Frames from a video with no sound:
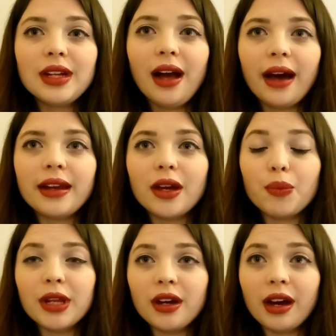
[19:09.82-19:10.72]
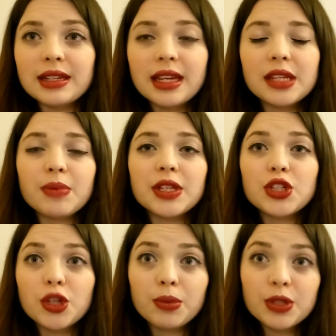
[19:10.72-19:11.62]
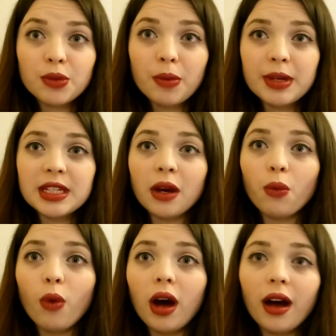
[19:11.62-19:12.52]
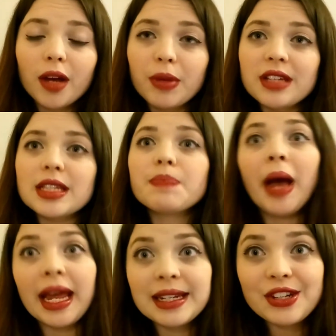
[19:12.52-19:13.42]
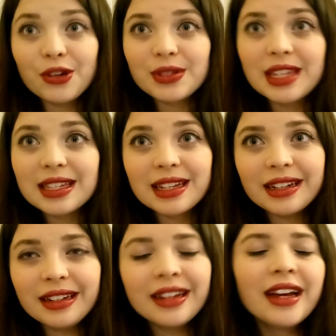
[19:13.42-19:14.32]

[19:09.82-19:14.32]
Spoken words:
And it'll be nice. He's been super, super busy at work because it's panto season.